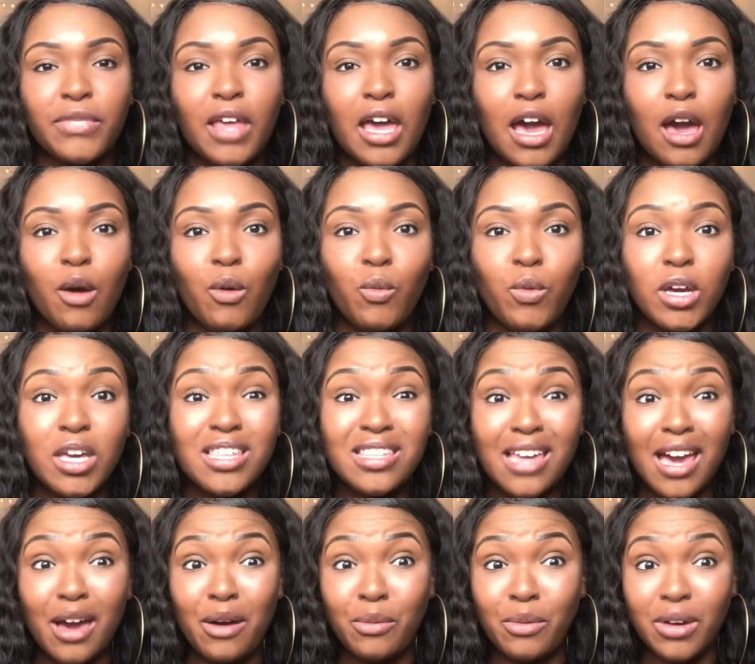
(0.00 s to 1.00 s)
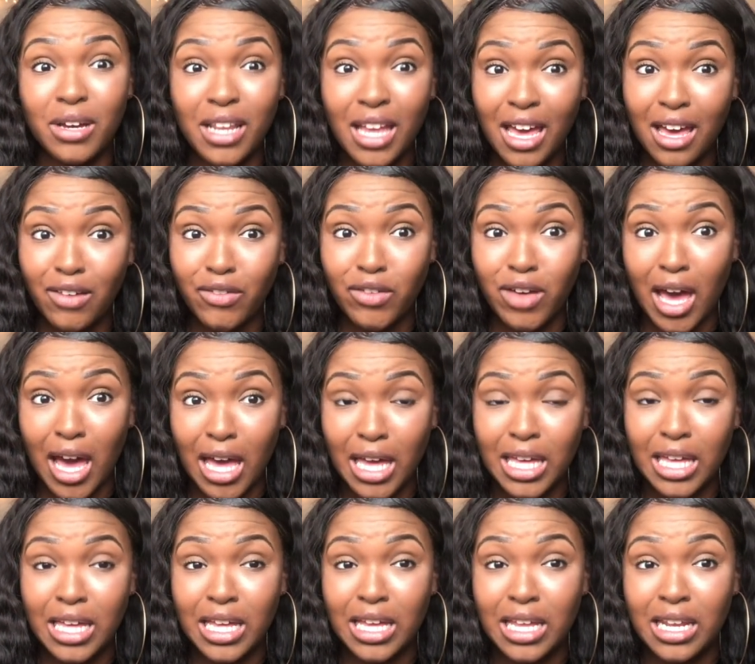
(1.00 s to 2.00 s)
I wish I would have
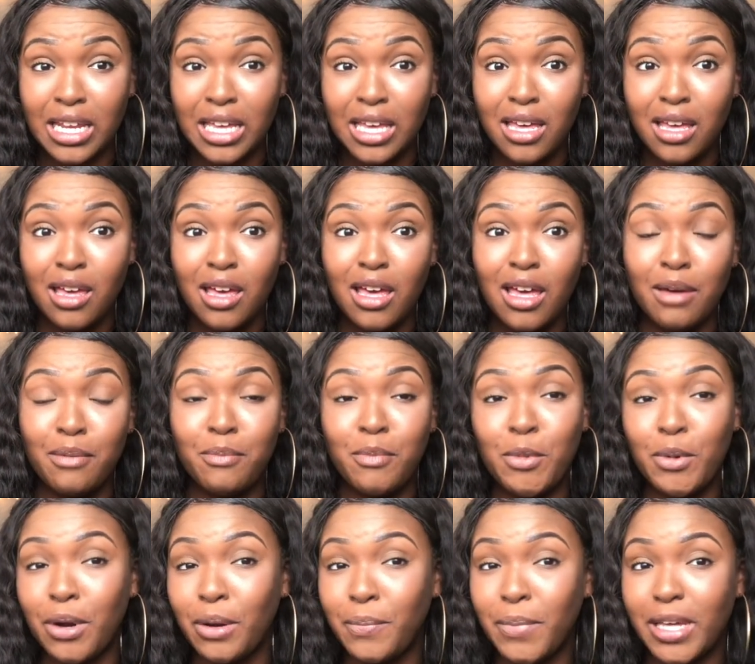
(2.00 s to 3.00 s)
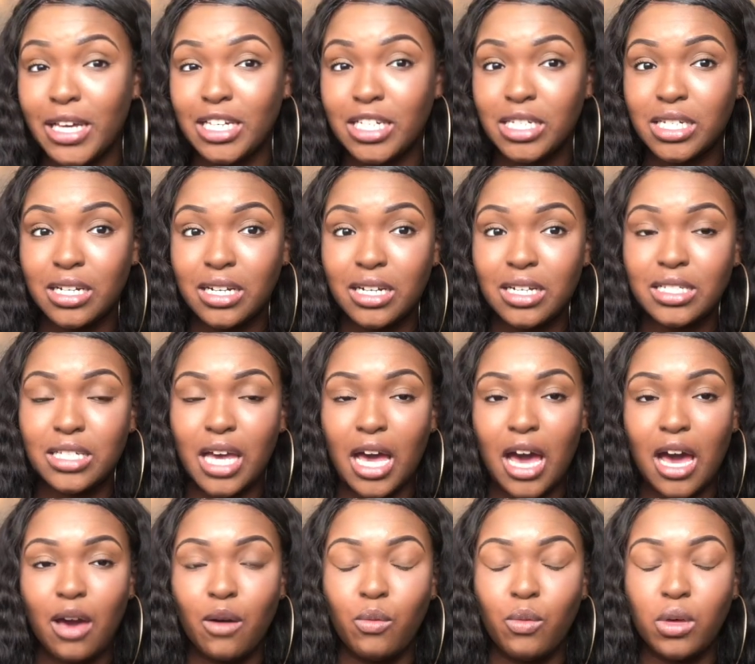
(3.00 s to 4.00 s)
gotten more pictures.
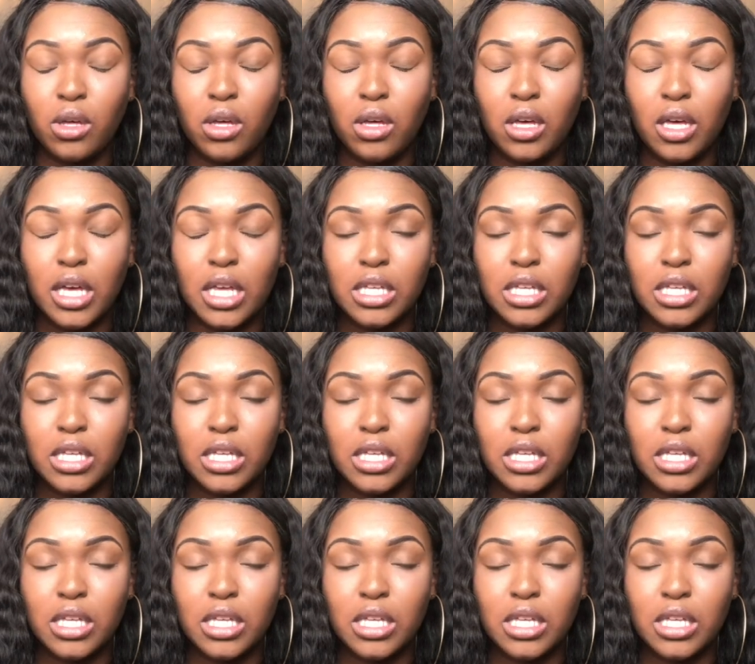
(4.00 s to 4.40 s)
I will